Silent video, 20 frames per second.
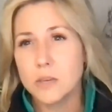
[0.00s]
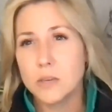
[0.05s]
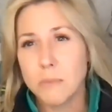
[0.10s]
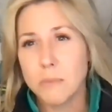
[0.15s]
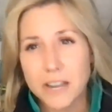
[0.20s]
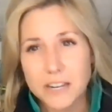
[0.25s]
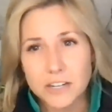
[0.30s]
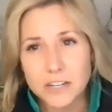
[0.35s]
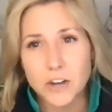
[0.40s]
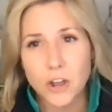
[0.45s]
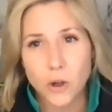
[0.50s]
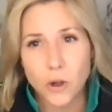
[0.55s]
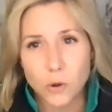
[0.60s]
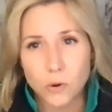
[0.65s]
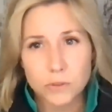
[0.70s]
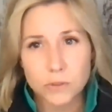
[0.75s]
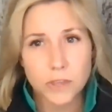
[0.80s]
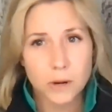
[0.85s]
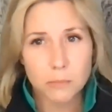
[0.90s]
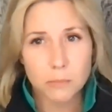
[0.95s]
you might
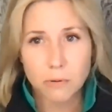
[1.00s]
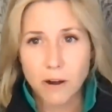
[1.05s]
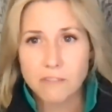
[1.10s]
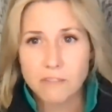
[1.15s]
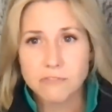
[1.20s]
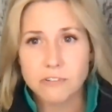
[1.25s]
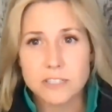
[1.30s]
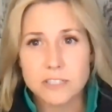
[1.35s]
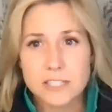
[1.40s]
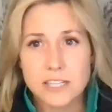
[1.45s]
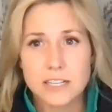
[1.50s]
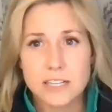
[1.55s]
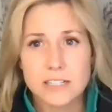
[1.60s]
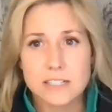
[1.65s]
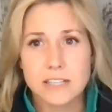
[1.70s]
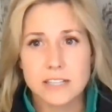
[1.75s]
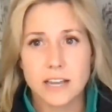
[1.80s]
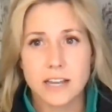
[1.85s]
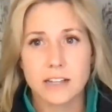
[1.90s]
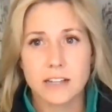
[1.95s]
know their
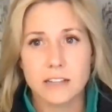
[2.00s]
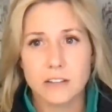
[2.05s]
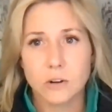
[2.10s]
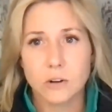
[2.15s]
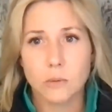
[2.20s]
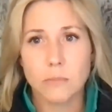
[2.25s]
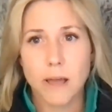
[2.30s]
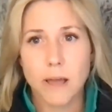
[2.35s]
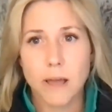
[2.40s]
preferences like a little